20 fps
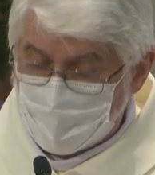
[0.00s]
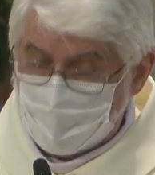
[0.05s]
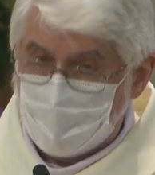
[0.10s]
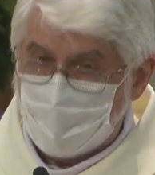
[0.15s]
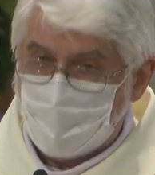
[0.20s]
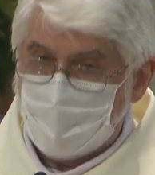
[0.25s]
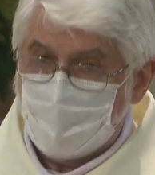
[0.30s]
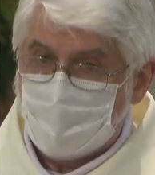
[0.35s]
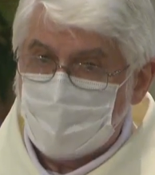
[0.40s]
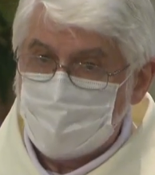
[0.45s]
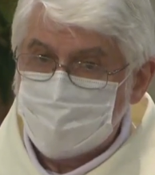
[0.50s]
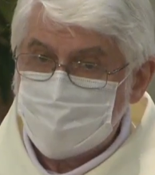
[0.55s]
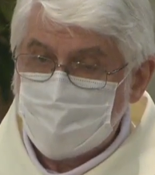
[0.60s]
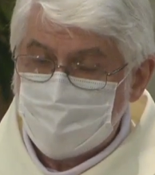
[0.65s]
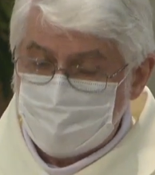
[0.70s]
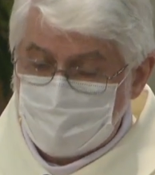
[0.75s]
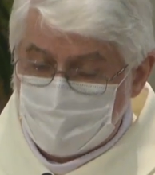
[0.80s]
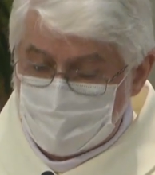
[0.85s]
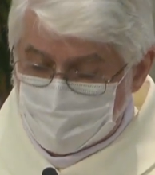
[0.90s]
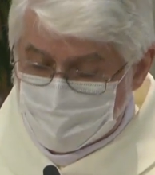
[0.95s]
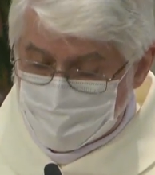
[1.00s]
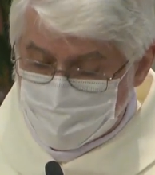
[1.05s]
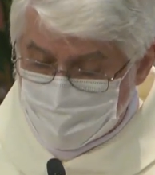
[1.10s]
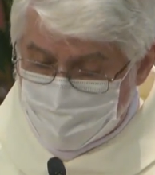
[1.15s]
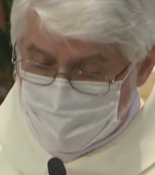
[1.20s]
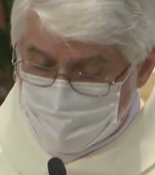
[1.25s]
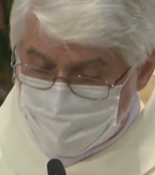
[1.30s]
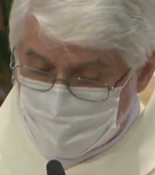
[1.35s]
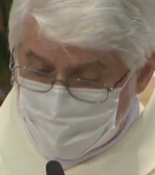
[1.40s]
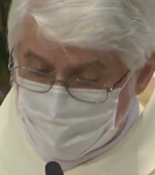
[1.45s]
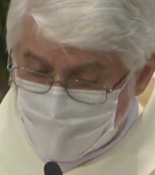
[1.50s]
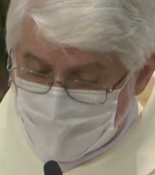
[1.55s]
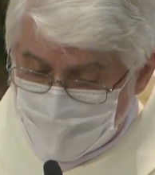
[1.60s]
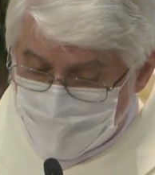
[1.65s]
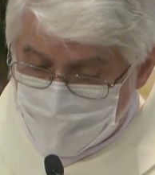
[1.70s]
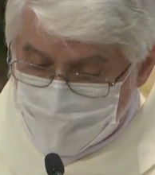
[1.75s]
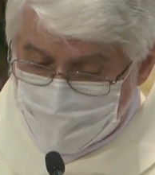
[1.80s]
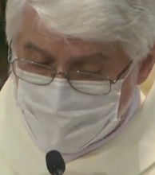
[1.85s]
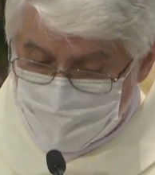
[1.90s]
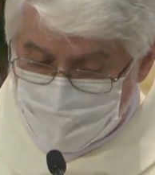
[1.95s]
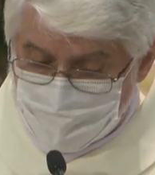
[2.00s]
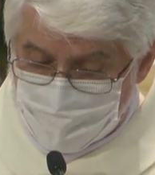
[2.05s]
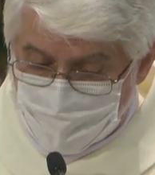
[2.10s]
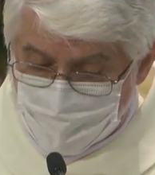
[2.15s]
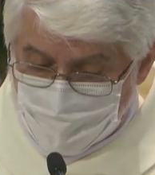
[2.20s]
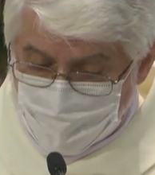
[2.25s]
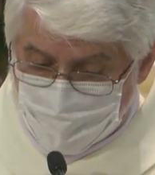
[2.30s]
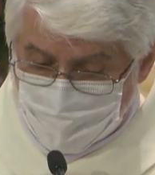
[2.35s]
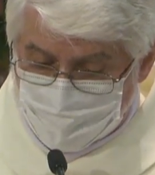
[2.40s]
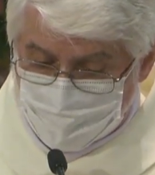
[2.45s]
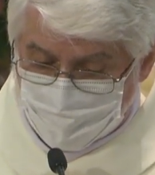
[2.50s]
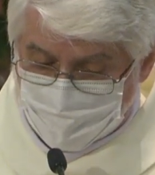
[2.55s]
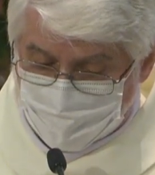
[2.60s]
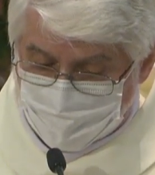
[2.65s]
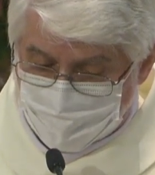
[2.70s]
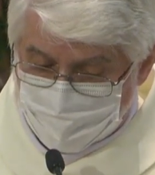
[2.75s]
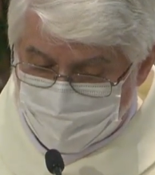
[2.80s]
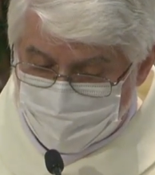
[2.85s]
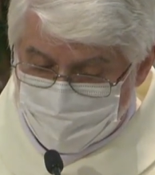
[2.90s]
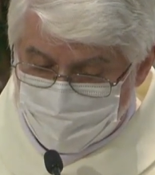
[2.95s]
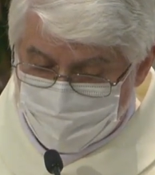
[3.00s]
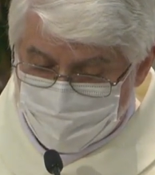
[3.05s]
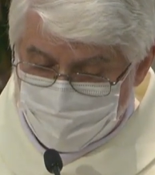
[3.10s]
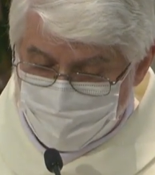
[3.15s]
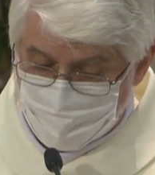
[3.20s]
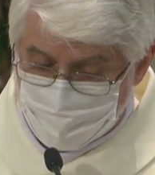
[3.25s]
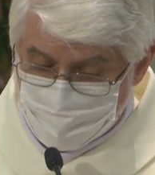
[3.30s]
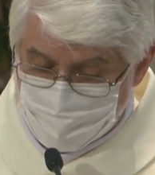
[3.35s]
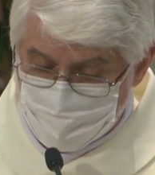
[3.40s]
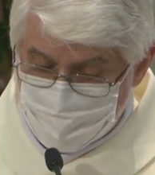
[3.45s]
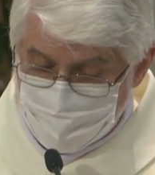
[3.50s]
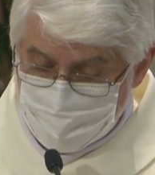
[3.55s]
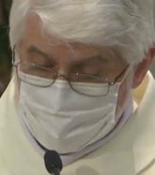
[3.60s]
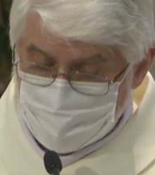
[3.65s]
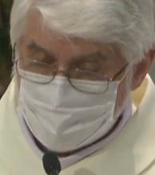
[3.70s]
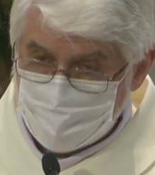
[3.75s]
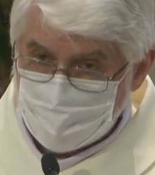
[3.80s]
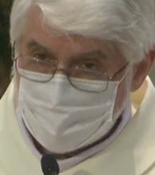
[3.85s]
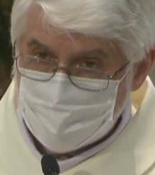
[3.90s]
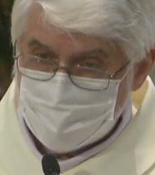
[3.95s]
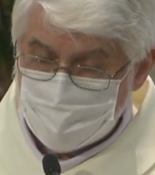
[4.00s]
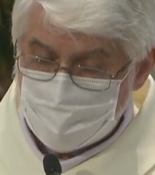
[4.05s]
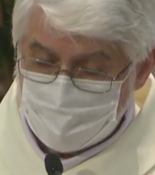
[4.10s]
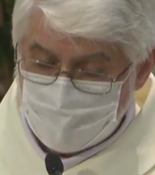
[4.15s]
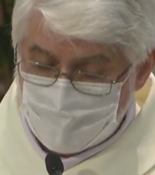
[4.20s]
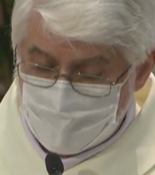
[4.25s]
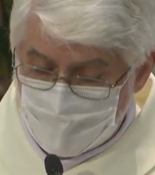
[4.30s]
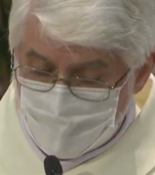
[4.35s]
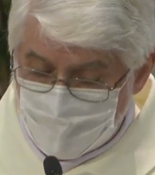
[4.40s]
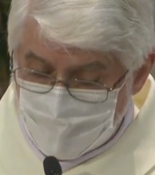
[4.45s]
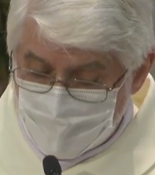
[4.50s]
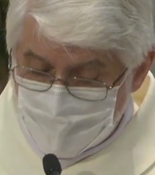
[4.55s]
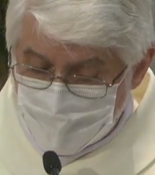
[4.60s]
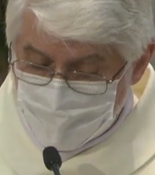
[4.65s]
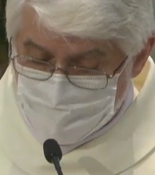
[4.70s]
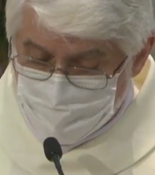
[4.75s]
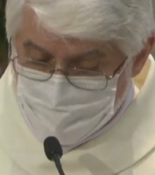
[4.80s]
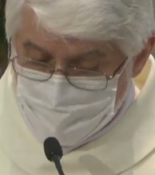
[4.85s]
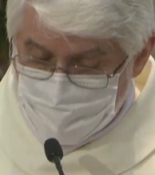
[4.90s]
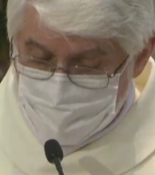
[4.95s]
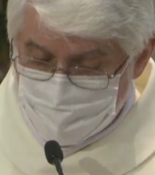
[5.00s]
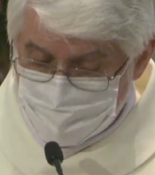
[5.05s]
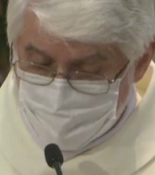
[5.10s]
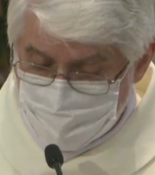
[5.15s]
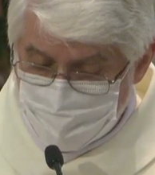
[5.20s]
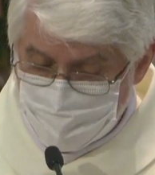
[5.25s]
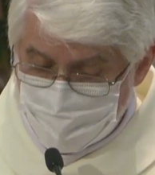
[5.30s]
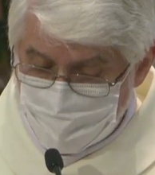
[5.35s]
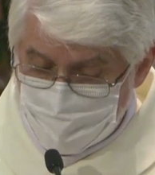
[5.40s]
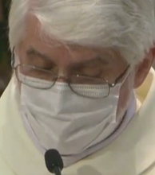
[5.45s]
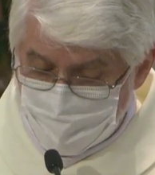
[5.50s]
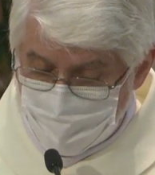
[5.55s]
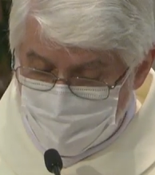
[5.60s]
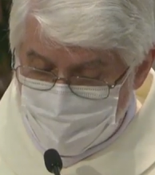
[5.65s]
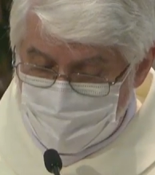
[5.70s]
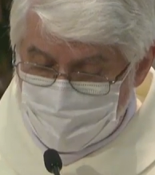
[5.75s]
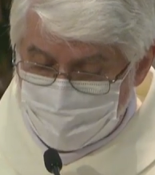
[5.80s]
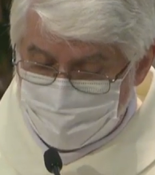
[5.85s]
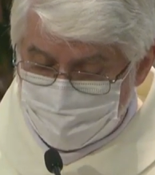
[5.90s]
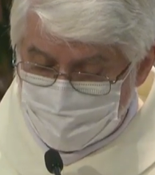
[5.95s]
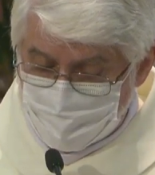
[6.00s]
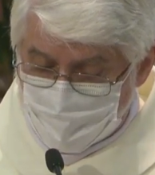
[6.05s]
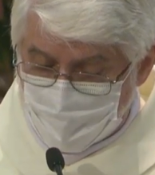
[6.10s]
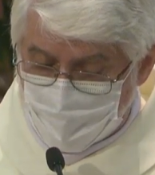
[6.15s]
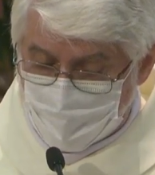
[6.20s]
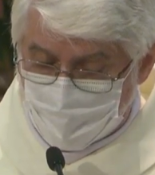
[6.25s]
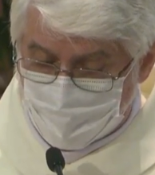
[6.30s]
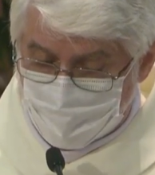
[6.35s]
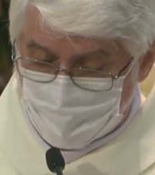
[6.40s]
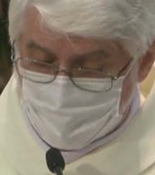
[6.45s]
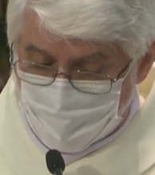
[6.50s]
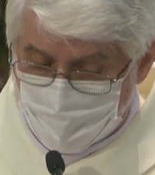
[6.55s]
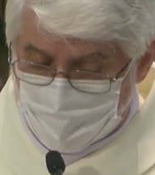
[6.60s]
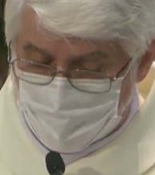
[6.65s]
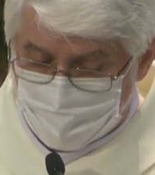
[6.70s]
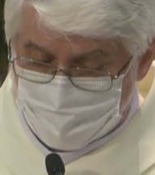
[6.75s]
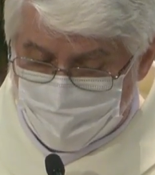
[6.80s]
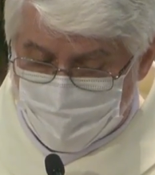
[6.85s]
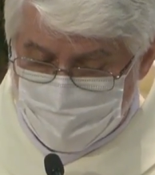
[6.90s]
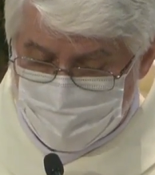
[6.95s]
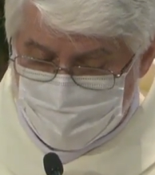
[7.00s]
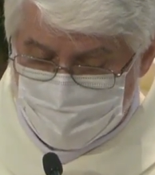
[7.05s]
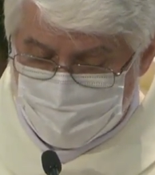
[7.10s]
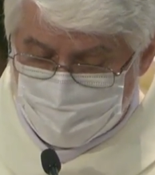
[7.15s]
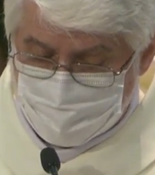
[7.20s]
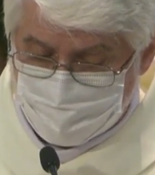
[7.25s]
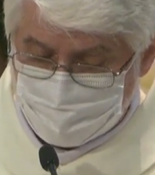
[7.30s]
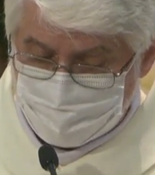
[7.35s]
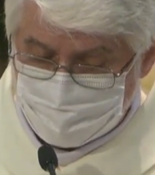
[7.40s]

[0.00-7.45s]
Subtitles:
all the boats in the harbor, Christmas lifts all of us.